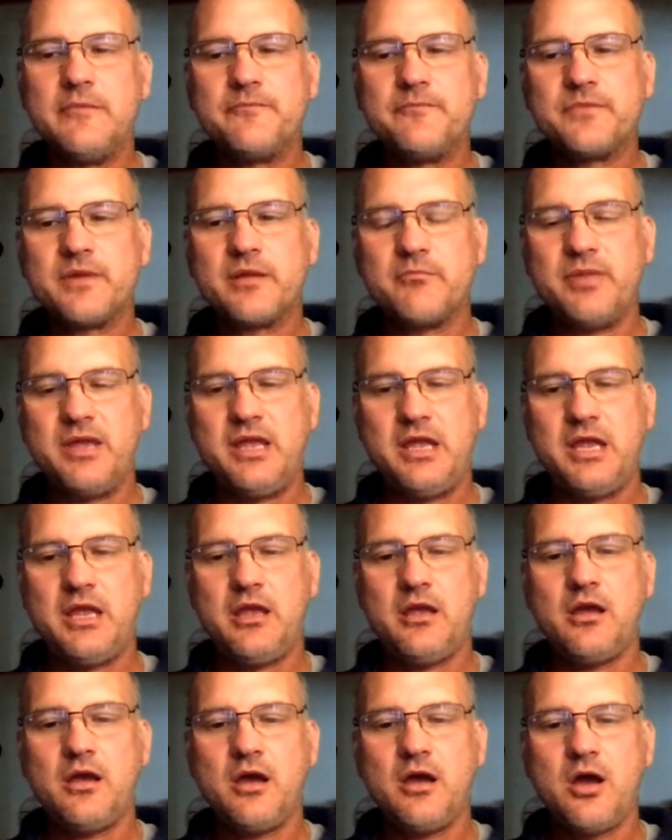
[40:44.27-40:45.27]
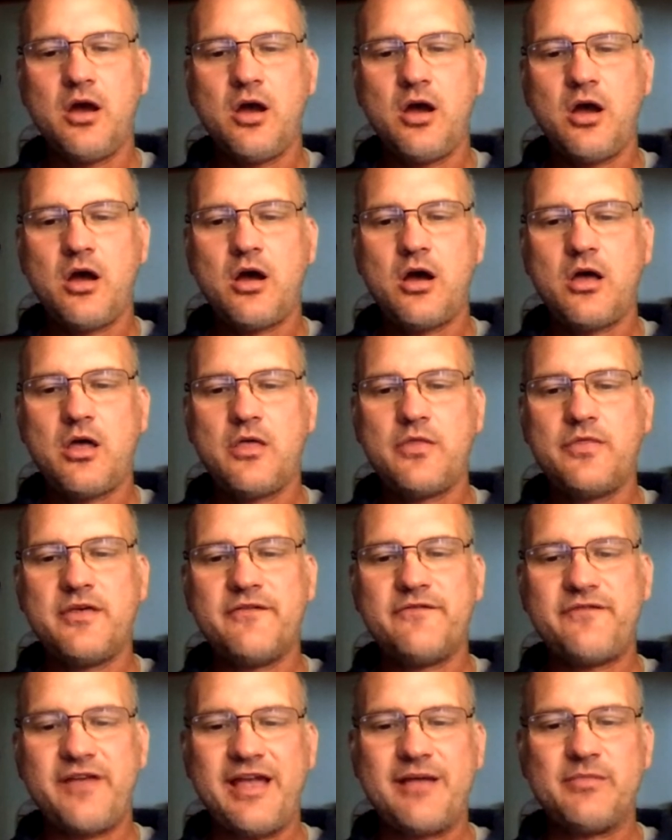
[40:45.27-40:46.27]
being the
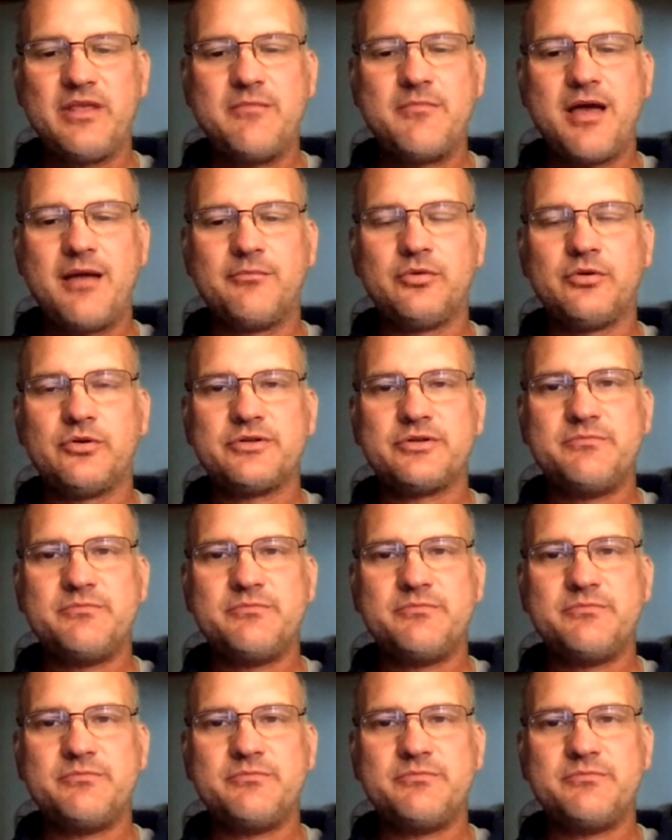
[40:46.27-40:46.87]
family members